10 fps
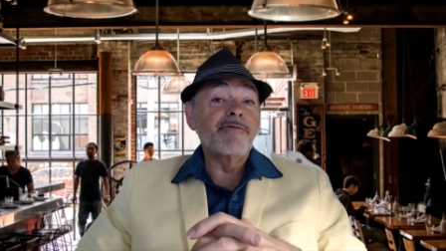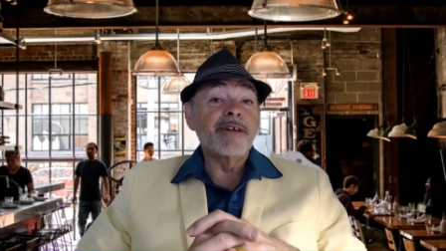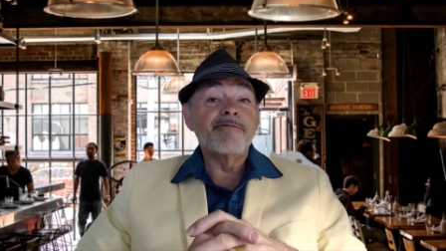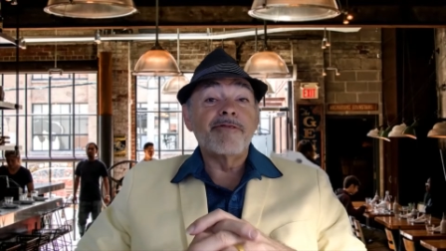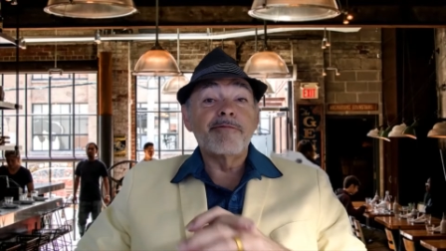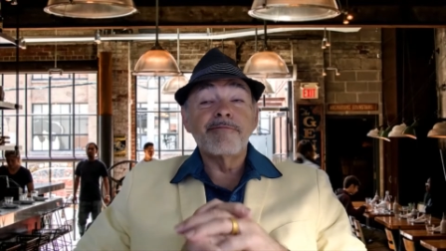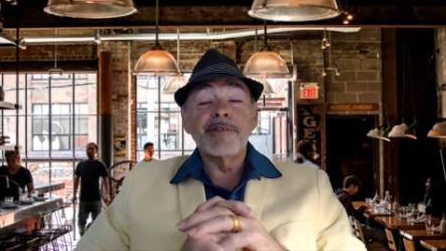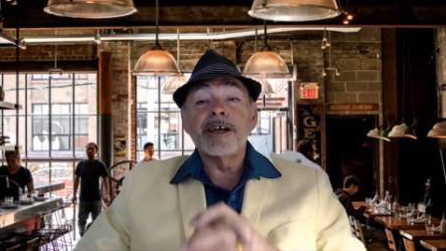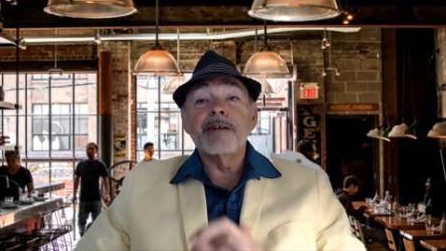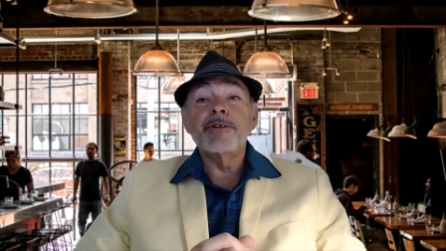from the company
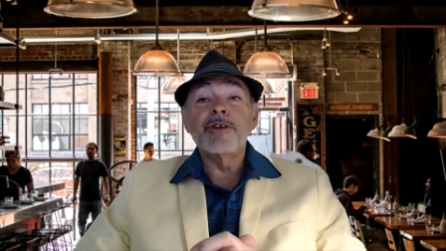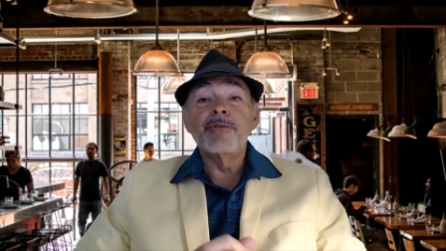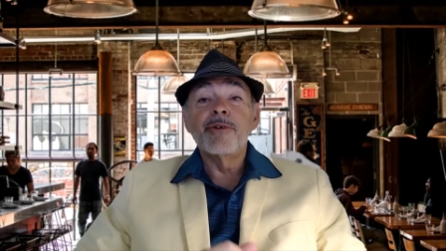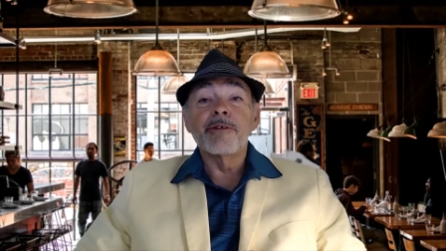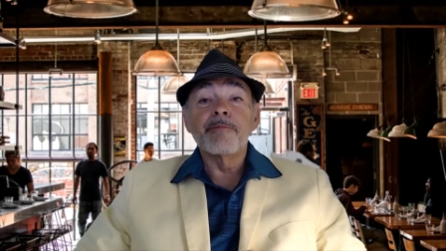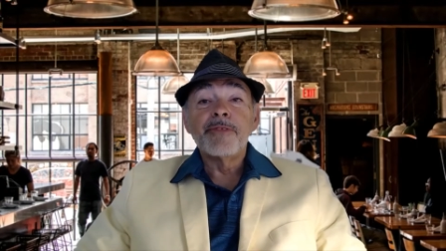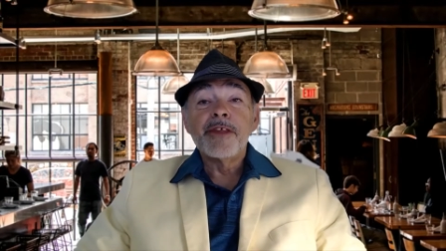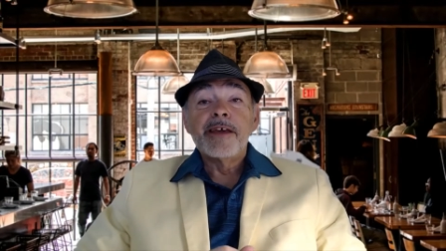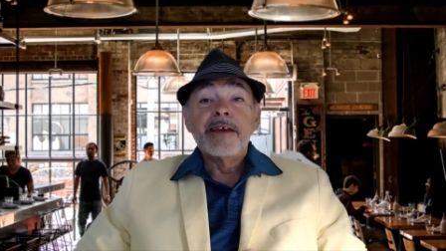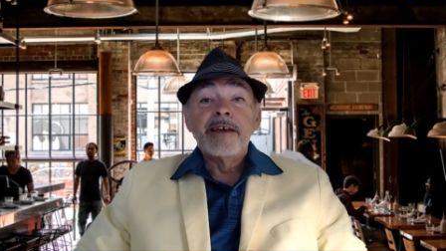you work.
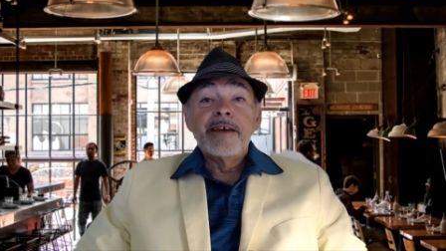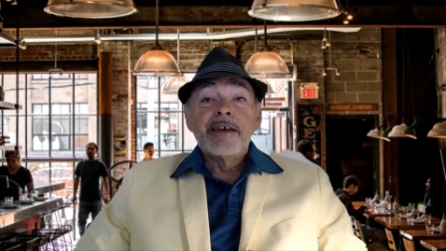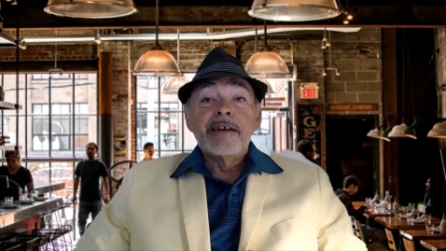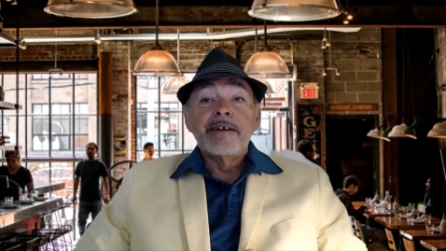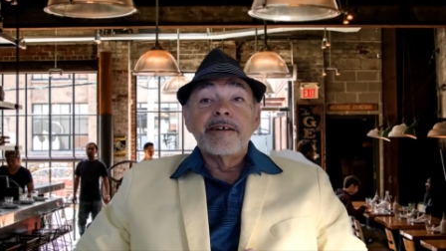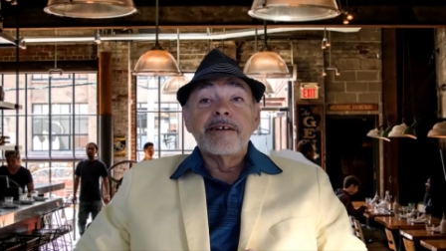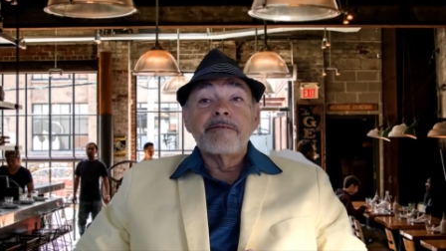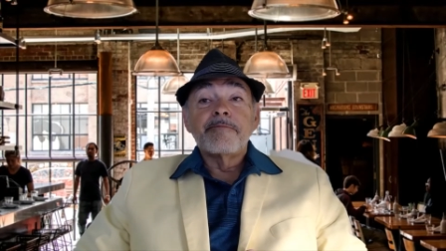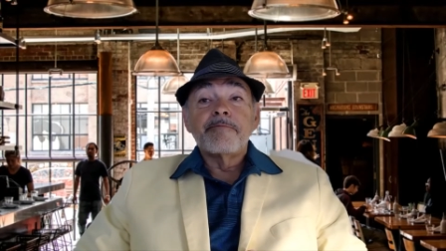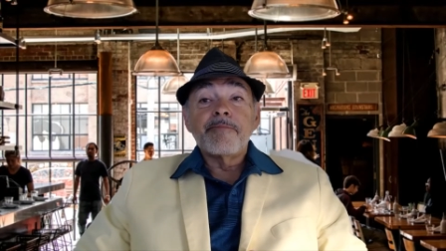
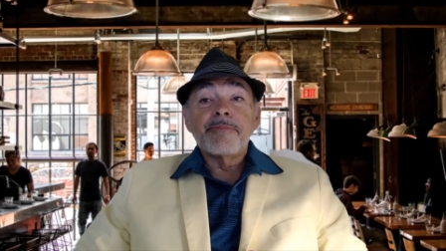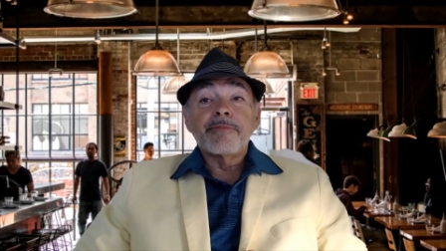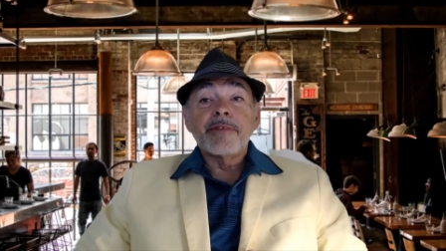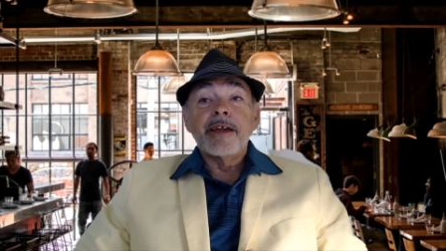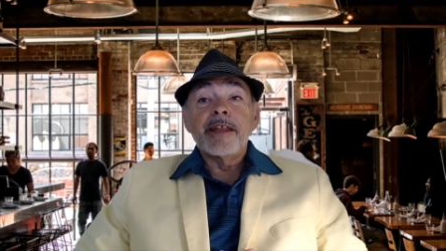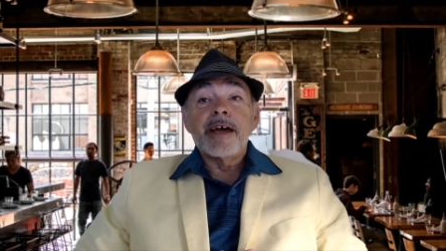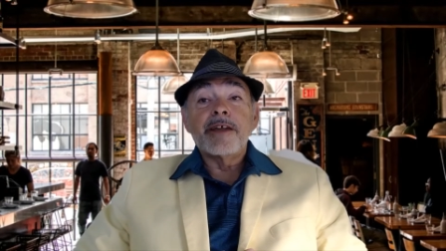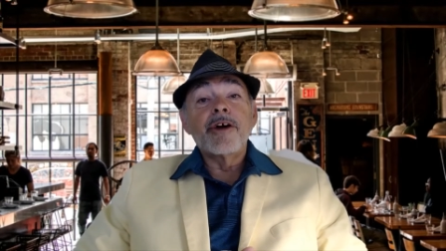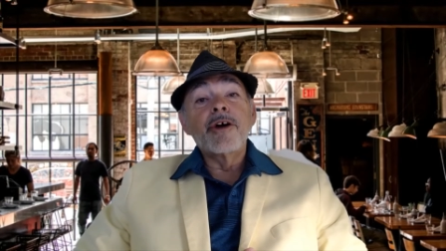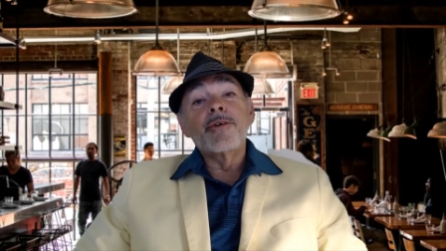And I
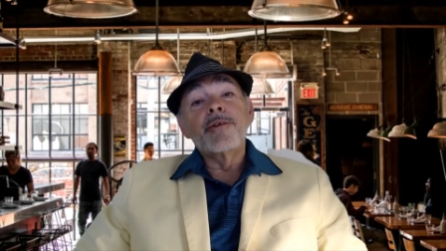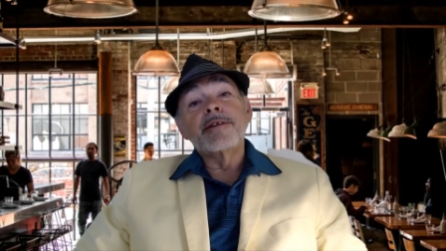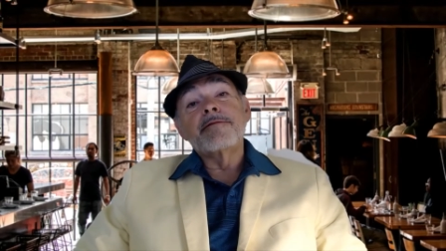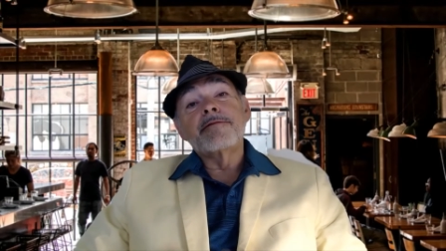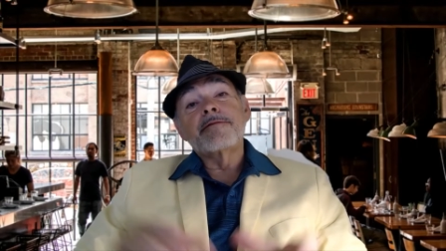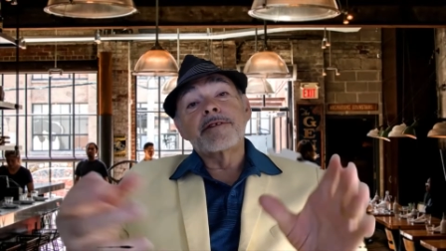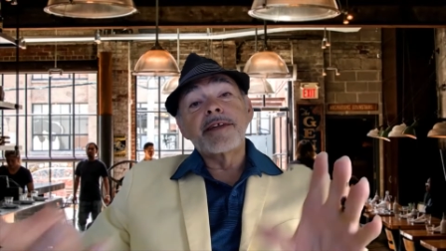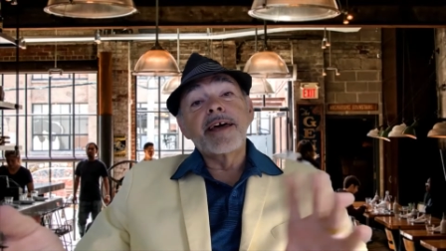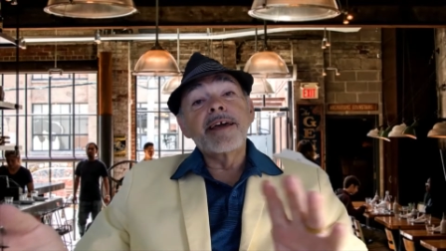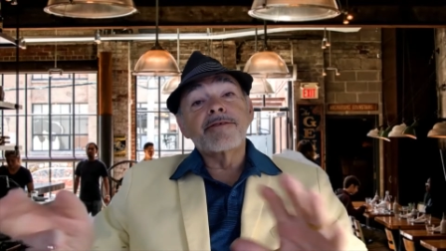know in today's
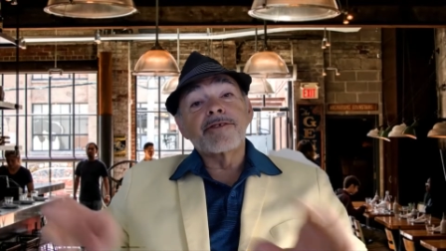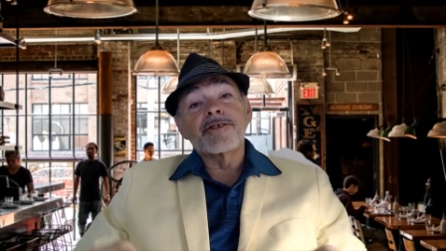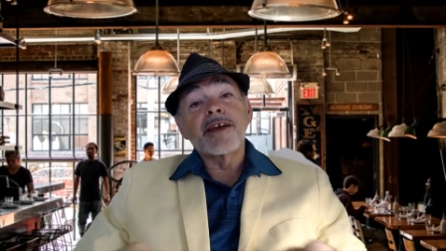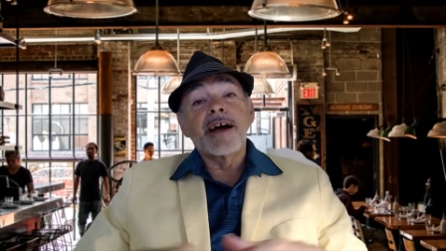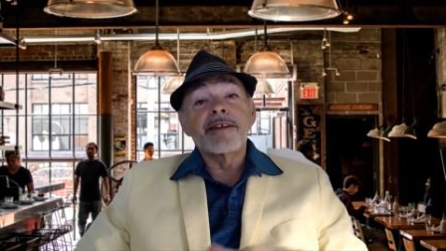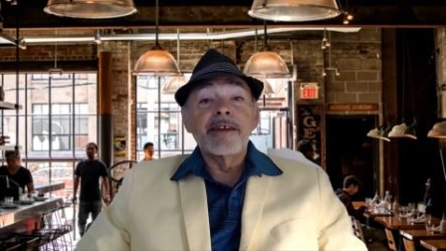society,